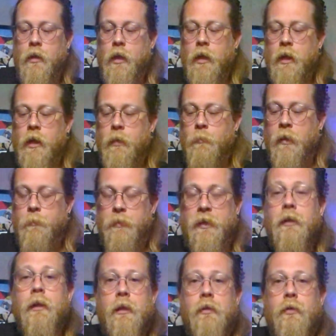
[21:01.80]

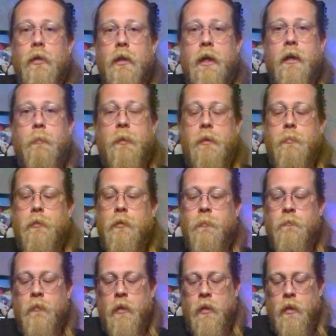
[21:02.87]
appealing to a lot of people.
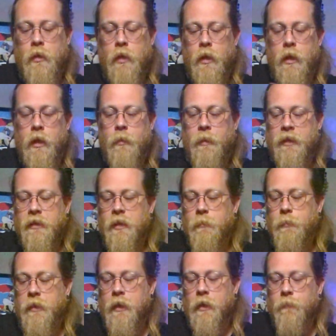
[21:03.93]
I
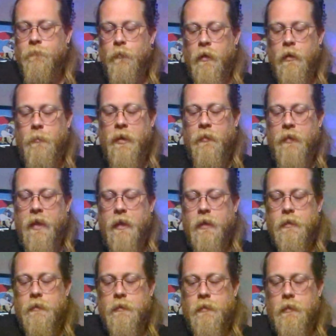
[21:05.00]
think being upfront about that
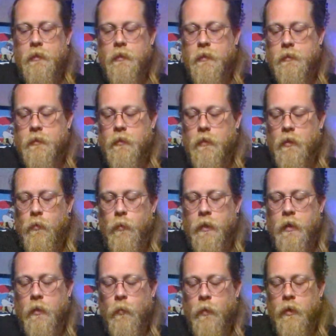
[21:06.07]
is
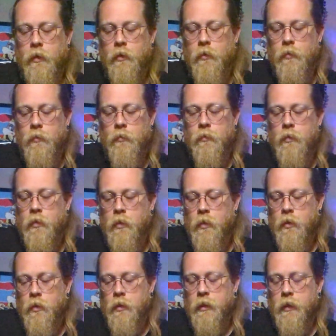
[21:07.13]
where you
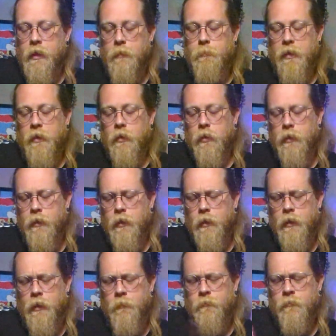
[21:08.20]
can get better
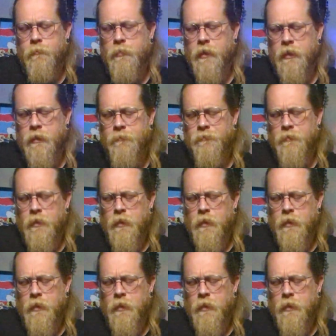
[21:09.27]
clarity, but